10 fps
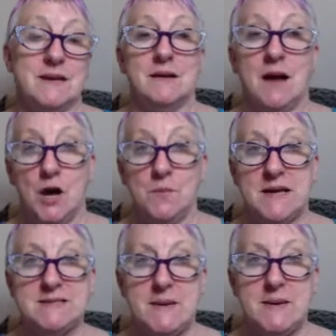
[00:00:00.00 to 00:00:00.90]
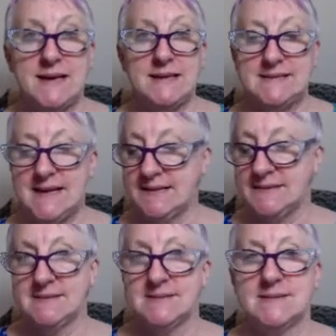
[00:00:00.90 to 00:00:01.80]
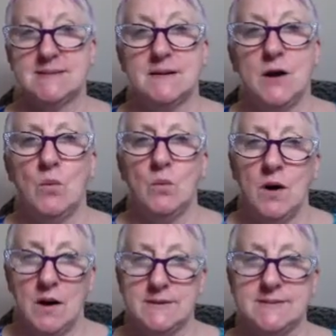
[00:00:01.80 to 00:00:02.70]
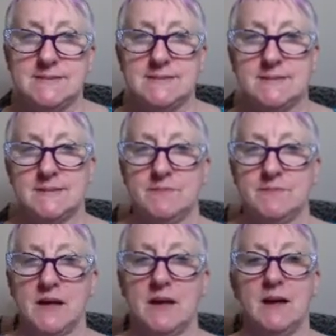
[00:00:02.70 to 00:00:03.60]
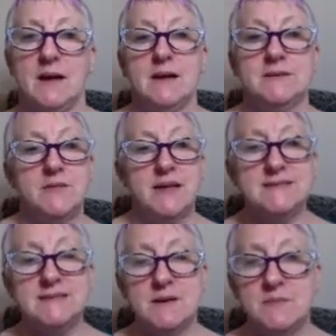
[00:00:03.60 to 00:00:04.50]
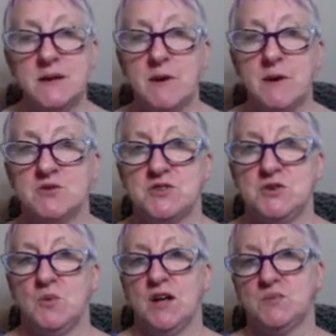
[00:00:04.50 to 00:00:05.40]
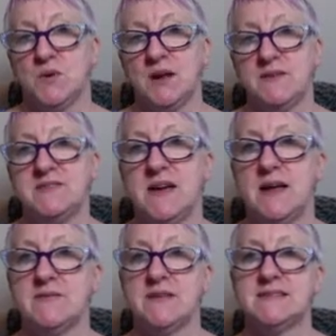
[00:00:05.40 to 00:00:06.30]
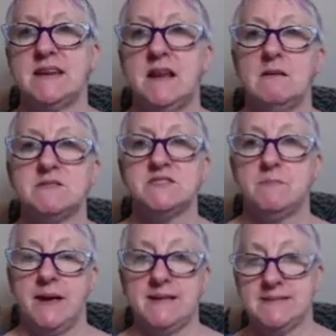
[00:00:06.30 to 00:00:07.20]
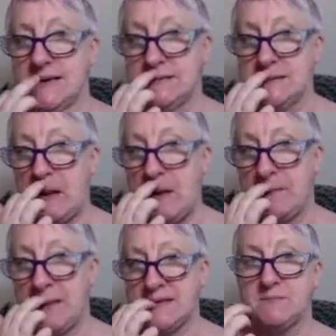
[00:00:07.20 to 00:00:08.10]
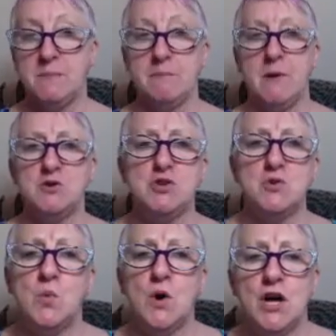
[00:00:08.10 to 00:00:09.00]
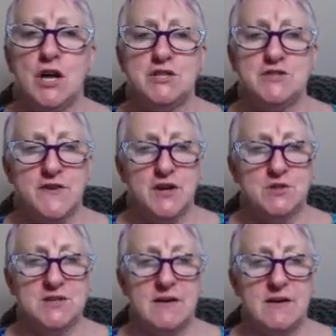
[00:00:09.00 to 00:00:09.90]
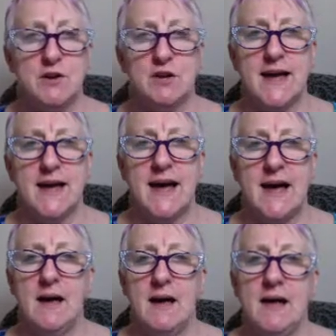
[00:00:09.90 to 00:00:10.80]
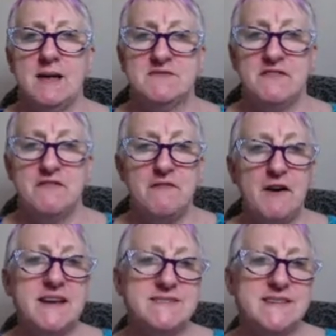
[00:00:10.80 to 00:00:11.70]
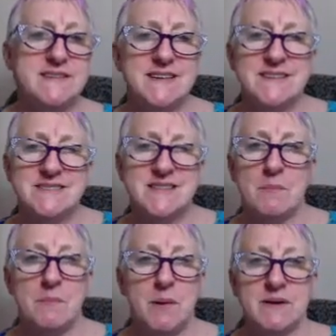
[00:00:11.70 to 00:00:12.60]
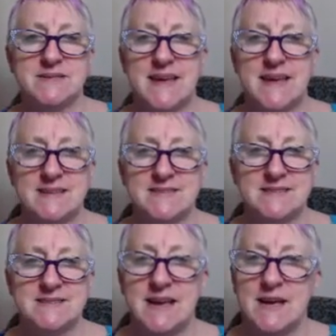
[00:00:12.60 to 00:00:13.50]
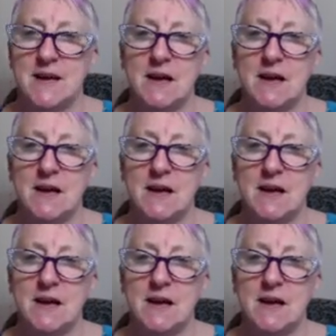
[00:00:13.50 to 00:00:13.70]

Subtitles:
Hope that's making sense. Words. So these are some of the emotional words. What I've done at this last bit is there's some emotional words for you to have a look at, phrases that imply scarcity,